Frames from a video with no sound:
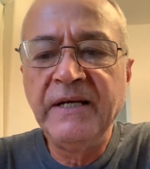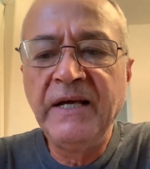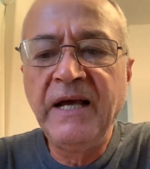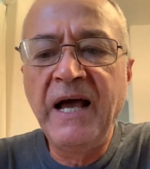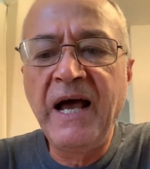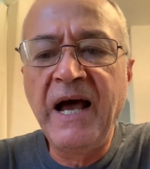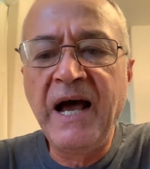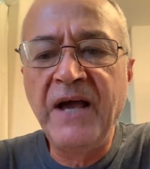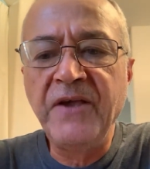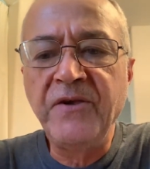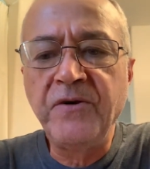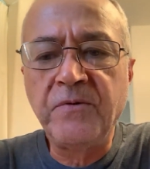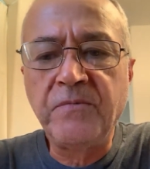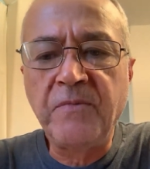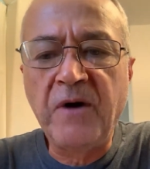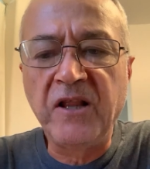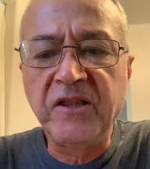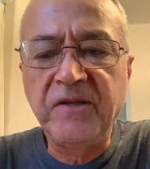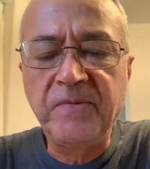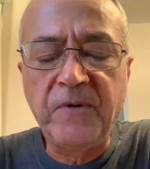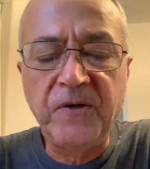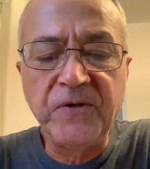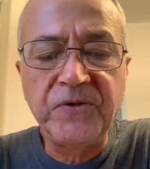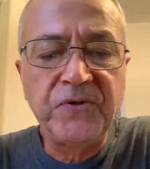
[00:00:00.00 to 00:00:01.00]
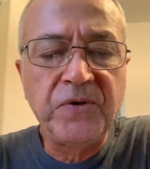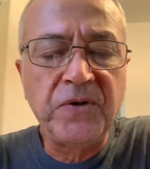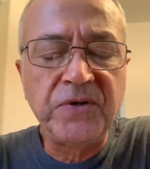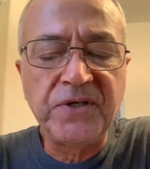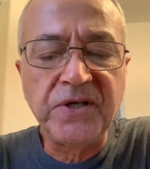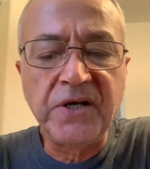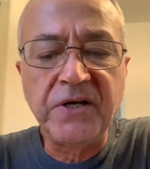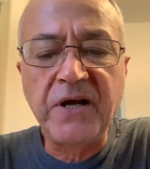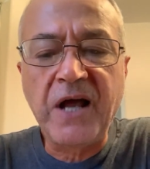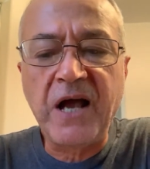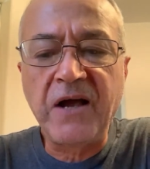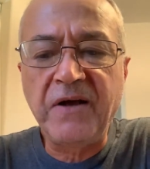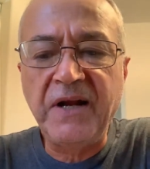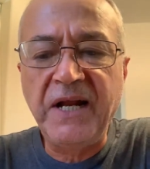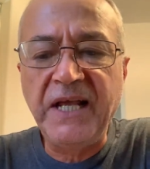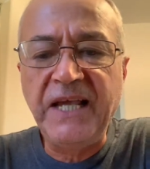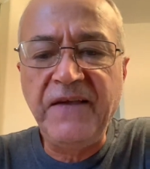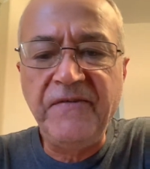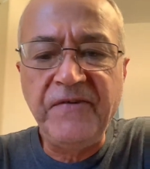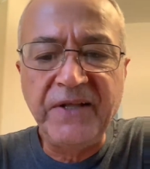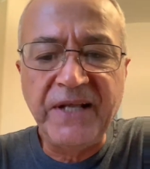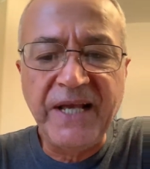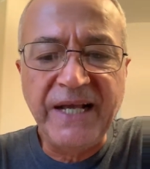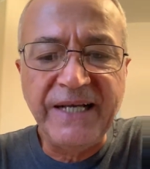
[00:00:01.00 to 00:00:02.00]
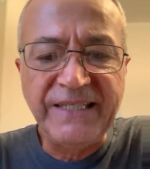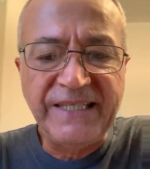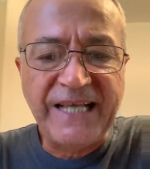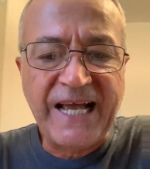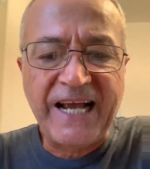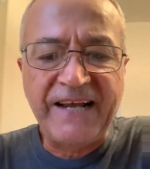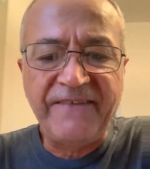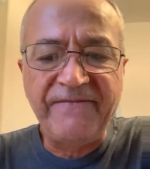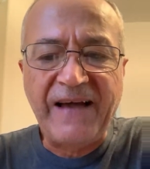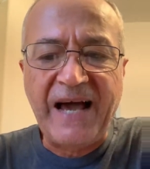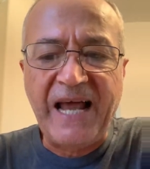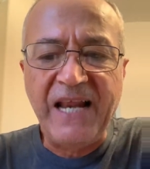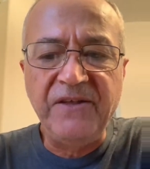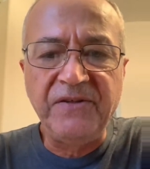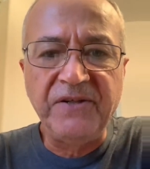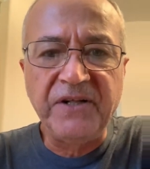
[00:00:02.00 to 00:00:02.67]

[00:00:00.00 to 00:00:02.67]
Your multiple choices are not going to give you the exact value.